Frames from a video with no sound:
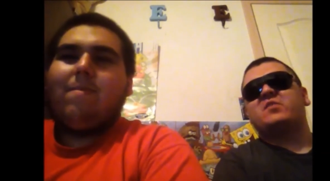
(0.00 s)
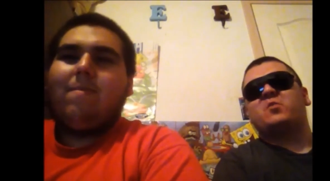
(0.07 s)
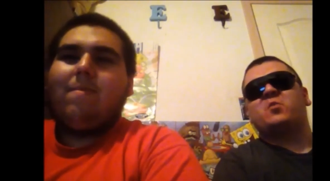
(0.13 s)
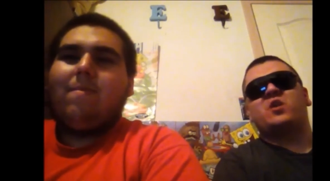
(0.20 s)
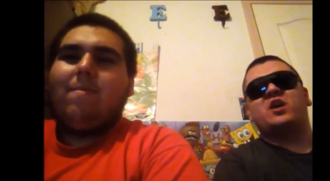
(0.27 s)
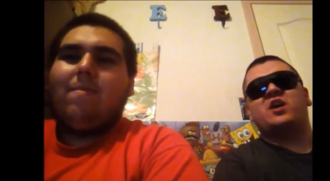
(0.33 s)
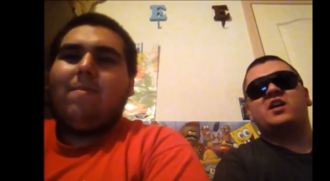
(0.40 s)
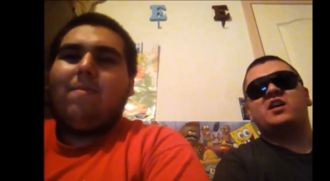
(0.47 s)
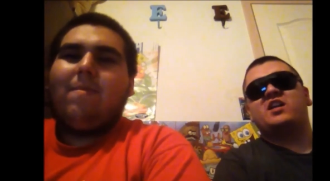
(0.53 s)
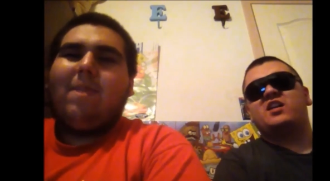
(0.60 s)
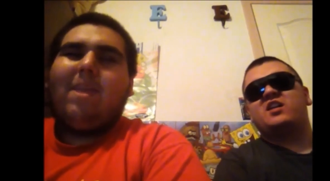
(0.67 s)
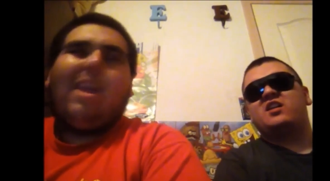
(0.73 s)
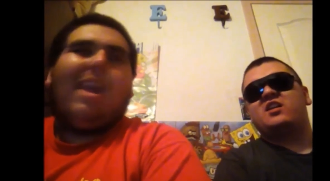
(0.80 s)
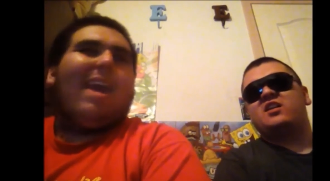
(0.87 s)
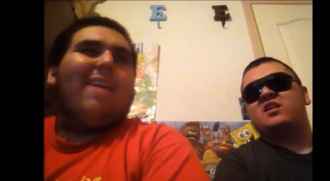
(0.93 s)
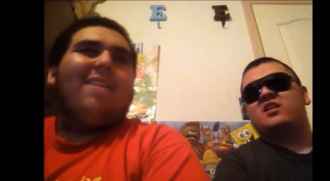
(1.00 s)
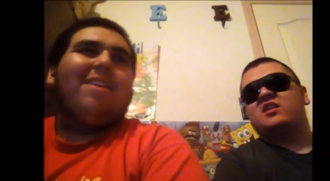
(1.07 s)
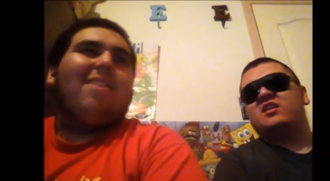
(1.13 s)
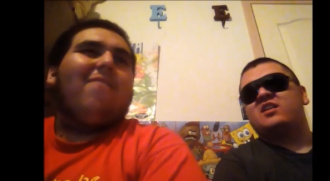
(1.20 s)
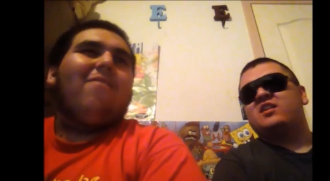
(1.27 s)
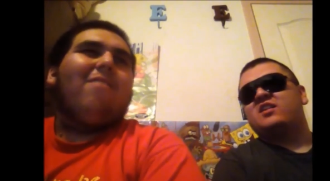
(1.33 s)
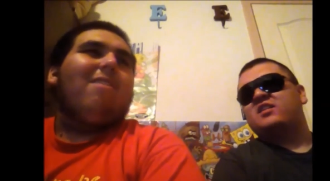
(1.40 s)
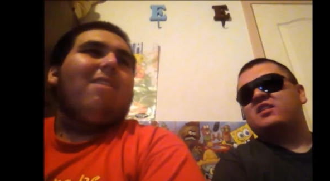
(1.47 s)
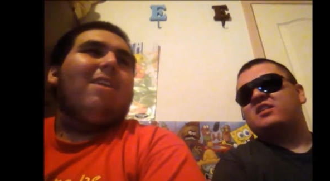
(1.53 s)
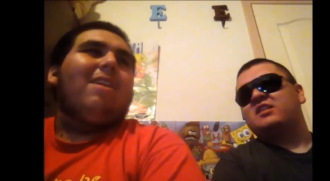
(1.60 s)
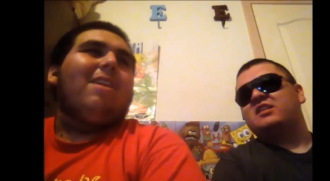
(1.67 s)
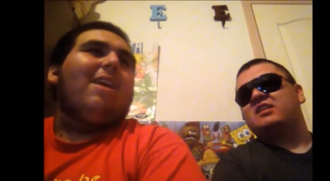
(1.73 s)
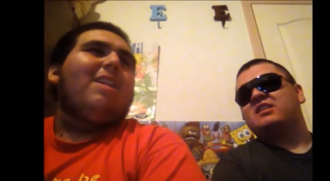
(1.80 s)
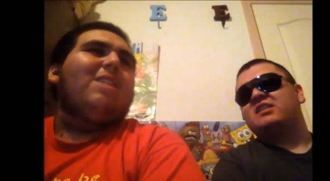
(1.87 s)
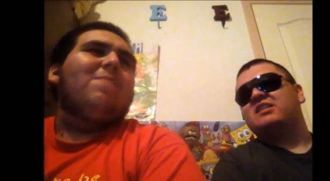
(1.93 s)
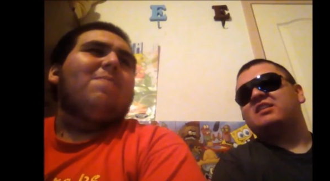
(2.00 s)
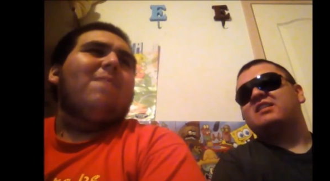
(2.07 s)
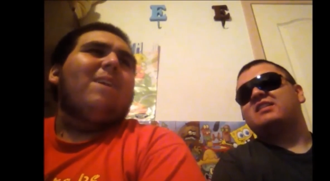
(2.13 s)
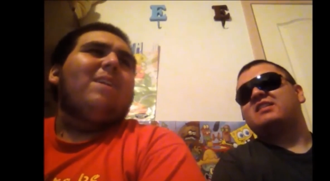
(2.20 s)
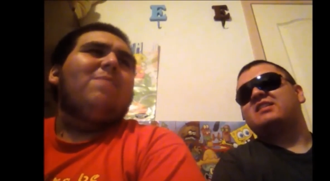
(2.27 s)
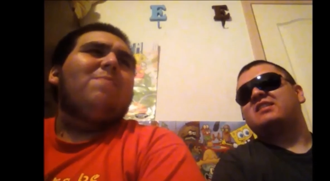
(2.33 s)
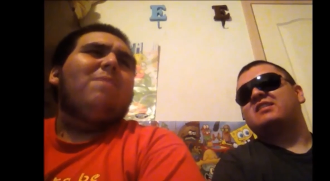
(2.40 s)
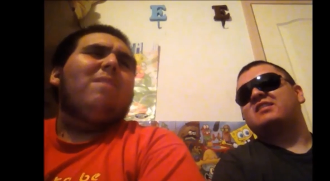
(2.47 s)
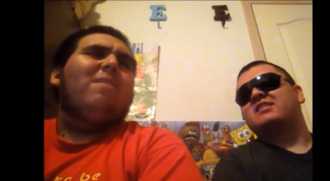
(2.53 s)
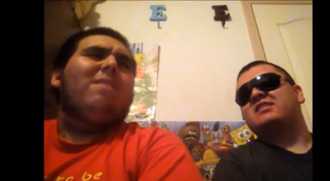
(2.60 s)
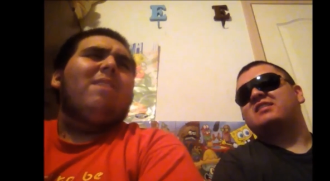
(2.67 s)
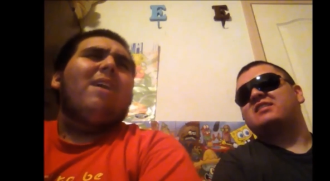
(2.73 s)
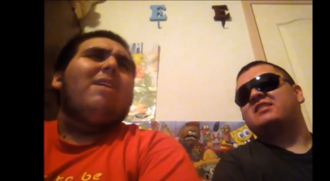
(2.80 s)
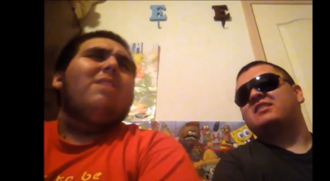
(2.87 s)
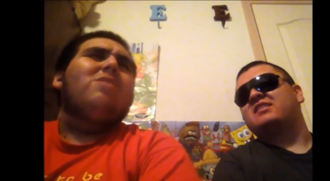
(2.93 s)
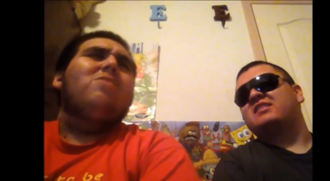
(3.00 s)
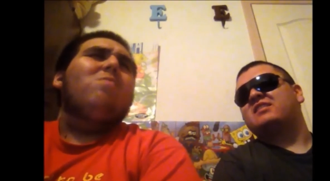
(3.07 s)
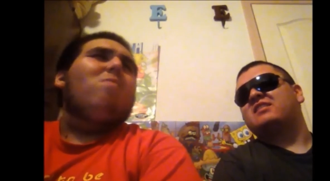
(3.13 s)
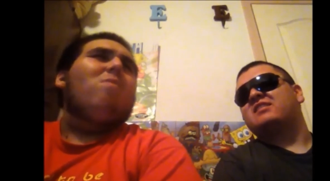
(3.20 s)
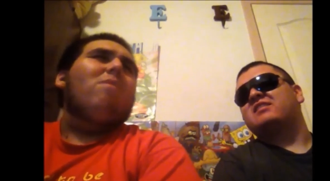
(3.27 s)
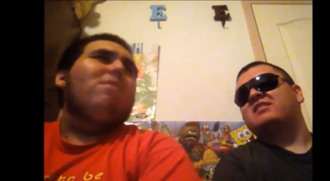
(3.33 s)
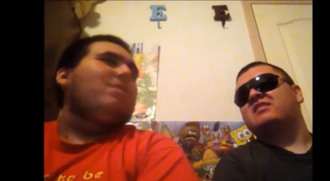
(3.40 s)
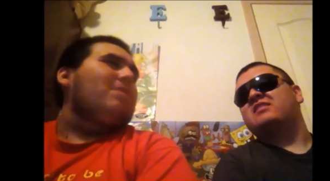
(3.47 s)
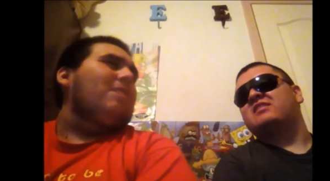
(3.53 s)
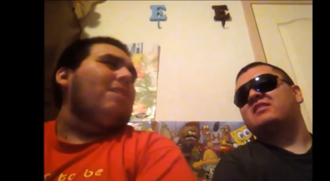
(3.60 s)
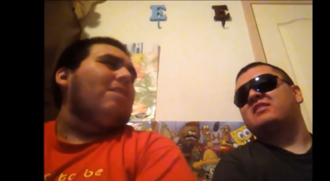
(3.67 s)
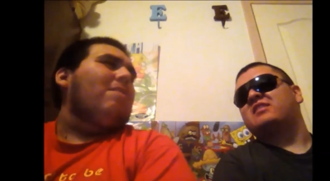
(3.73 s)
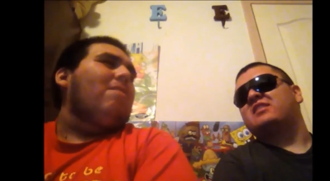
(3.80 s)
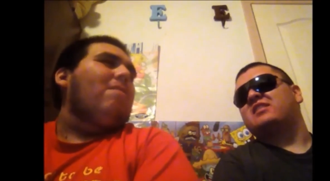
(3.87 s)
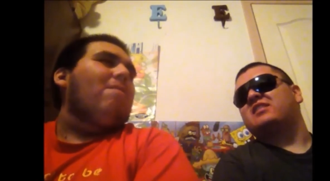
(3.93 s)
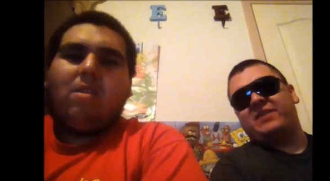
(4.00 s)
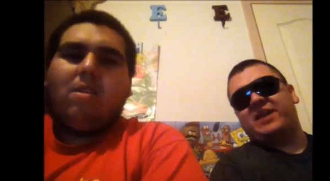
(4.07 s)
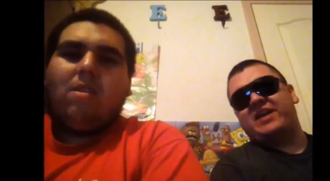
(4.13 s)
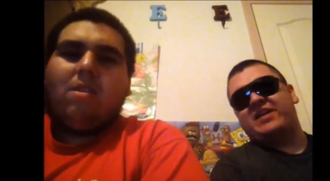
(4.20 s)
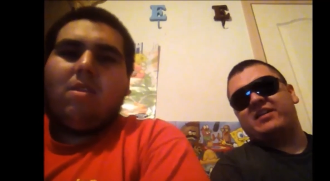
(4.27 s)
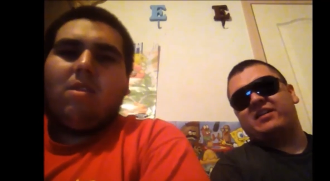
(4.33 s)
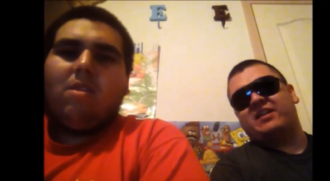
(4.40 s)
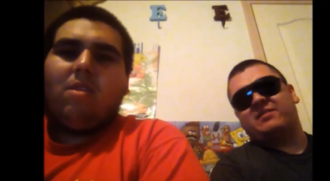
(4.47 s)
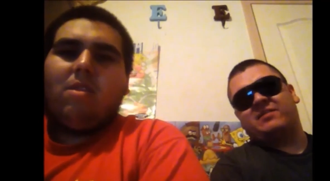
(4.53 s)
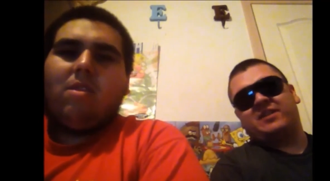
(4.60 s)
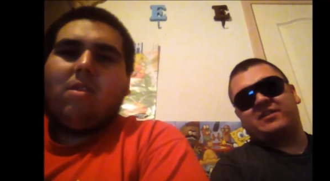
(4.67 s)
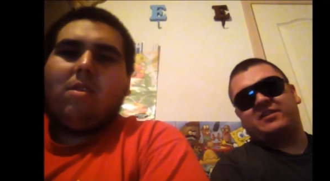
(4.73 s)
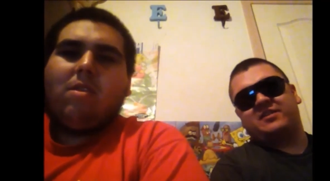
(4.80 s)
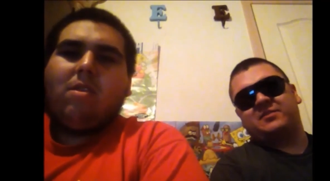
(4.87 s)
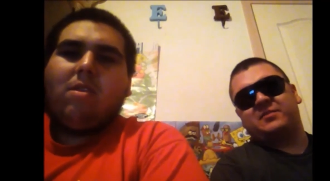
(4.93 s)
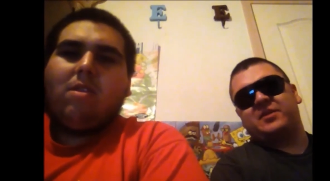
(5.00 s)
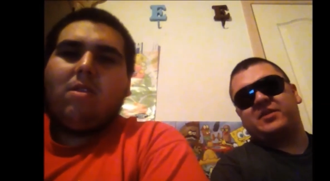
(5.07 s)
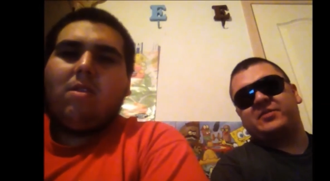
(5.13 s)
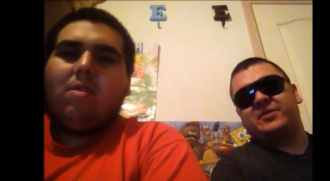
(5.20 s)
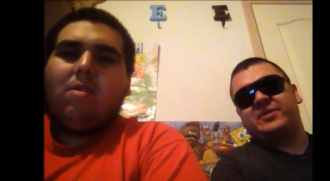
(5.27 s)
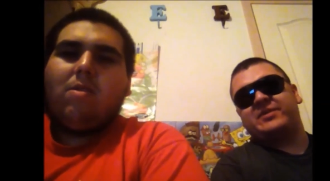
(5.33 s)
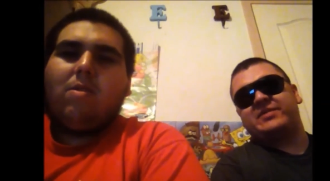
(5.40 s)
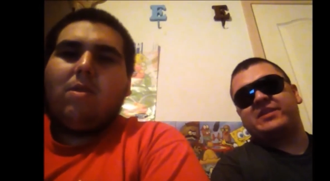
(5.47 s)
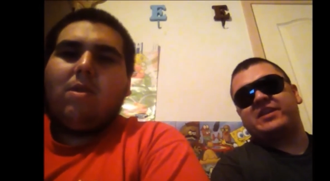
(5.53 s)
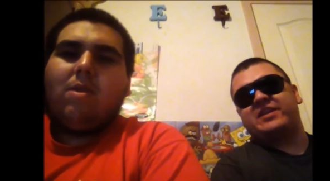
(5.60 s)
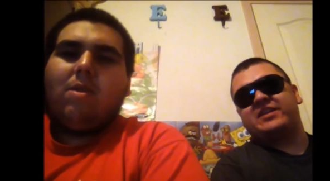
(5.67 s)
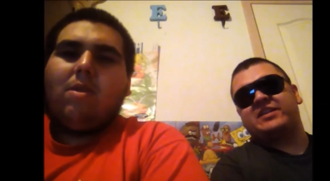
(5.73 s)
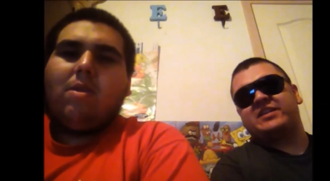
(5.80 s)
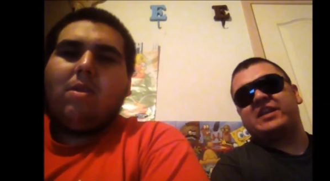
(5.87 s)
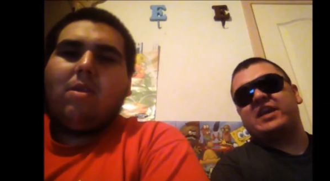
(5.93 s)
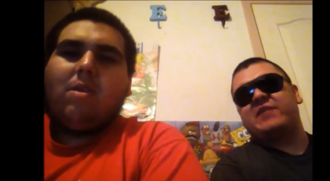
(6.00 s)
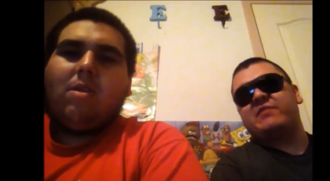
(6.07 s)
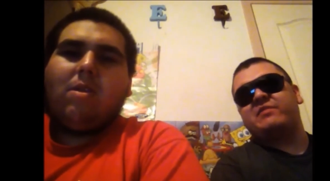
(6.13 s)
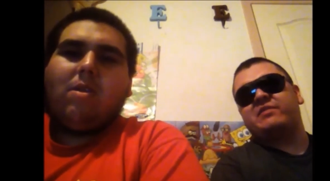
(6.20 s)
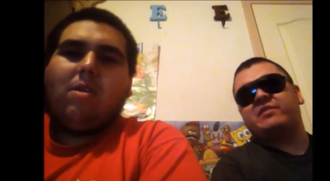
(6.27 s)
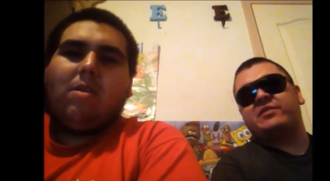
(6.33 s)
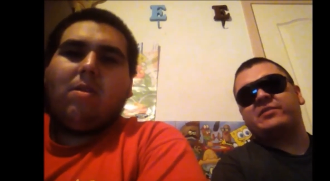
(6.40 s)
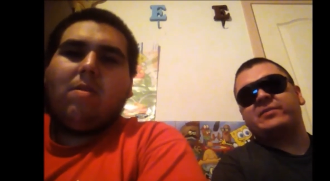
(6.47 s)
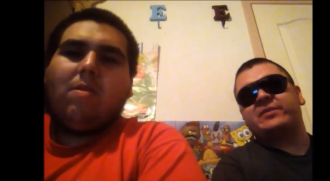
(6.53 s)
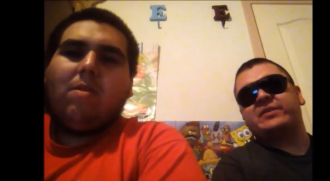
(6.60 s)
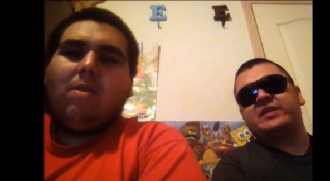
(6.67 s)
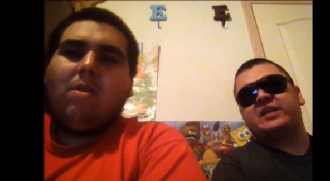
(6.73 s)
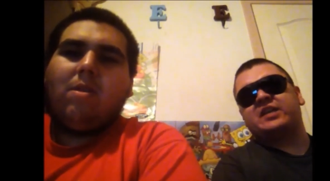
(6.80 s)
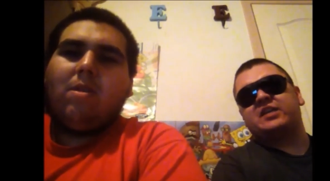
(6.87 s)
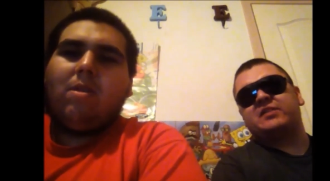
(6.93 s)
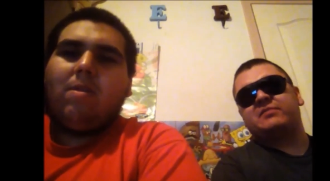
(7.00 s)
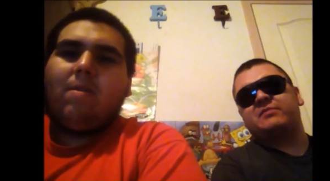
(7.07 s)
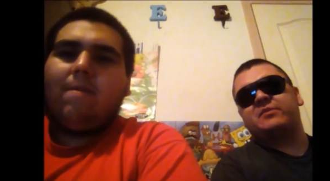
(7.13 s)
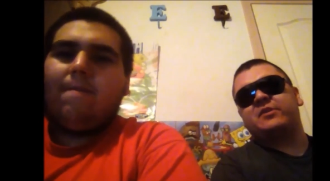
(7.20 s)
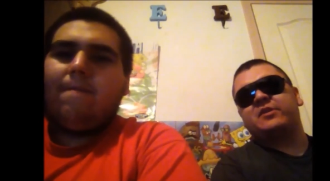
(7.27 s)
Speaker 1: one.
Speaker 2: Yeah, definitely not its best, but not its worst either.
Speaker 1: Pat, not Pat, uh, SpongeBob is trying to stop him and tell him